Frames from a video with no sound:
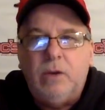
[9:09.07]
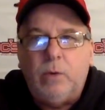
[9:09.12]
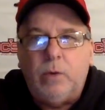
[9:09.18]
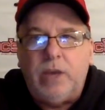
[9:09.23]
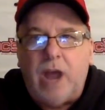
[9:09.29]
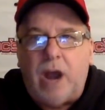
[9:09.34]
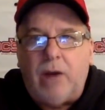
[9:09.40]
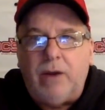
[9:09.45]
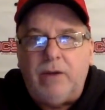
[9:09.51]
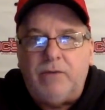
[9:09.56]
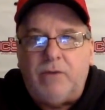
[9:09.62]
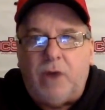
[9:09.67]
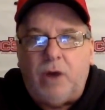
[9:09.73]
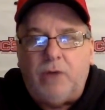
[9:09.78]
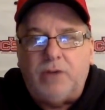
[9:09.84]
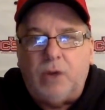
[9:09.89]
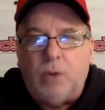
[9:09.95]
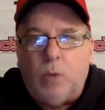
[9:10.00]
We are
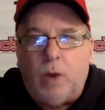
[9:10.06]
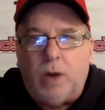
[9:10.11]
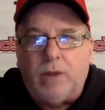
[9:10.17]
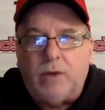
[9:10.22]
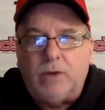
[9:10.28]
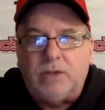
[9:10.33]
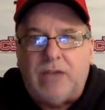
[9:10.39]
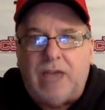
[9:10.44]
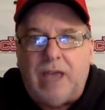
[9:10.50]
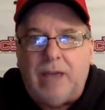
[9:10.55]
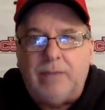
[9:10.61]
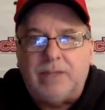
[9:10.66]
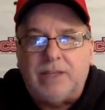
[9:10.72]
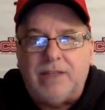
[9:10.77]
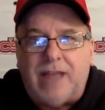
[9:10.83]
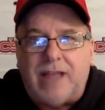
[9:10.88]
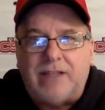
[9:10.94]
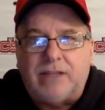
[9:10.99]
involved in one of those games,
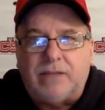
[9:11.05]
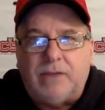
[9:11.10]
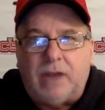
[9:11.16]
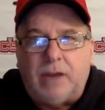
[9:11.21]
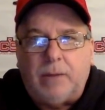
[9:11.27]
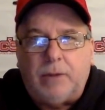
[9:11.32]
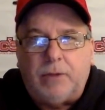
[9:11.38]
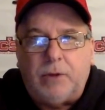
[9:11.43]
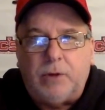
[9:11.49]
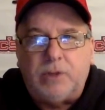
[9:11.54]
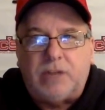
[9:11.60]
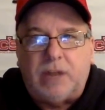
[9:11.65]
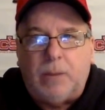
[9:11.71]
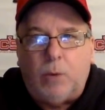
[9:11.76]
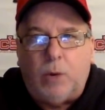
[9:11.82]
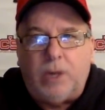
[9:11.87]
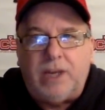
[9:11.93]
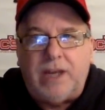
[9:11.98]
and that's available Thursday
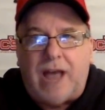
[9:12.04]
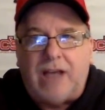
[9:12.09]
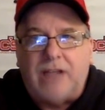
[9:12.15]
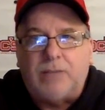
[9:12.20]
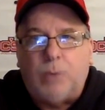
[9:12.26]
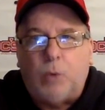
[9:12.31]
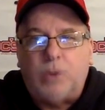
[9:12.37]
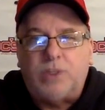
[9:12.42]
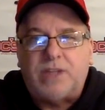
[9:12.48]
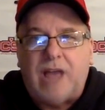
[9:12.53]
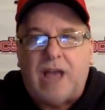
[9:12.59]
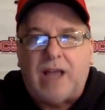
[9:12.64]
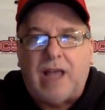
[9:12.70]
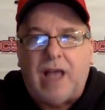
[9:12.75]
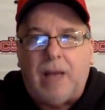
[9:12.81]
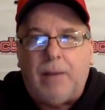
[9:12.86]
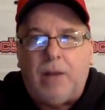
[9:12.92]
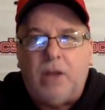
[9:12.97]
morning, DocSports.com.